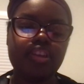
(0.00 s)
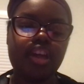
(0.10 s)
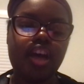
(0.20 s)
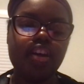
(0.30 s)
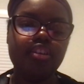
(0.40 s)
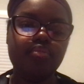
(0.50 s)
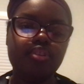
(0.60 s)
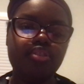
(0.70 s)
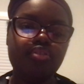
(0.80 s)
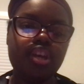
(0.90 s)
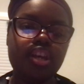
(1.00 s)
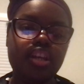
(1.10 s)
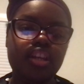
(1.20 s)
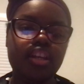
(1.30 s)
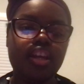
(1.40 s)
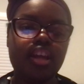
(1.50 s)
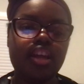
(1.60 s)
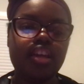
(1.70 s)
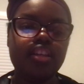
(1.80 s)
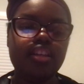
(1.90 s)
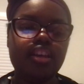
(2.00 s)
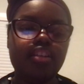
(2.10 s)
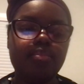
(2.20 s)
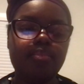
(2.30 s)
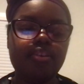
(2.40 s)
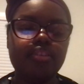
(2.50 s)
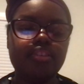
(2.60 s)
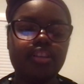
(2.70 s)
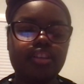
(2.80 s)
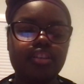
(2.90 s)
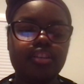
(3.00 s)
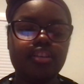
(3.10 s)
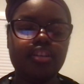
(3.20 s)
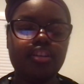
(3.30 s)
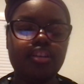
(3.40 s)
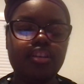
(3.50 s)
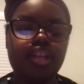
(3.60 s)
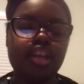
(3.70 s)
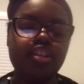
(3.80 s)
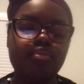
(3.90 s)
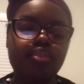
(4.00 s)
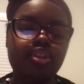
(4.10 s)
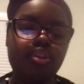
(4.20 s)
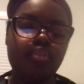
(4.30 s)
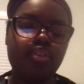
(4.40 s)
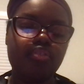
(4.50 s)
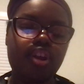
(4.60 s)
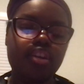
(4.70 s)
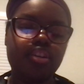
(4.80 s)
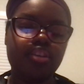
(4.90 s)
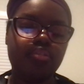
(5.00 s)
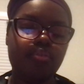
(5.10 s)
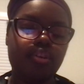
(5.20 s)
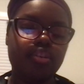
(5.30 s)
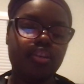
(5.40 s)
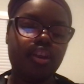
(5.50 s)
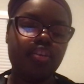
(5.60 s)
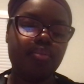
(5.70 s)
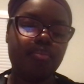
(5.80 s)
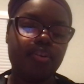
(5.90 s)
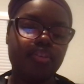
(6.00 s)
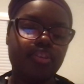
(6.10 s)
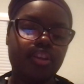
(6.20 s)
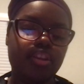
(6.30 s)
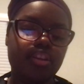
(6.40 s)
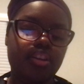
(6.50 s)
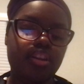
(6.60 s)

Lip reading: how you was treating the other person, that you were showing aggression towards the other person.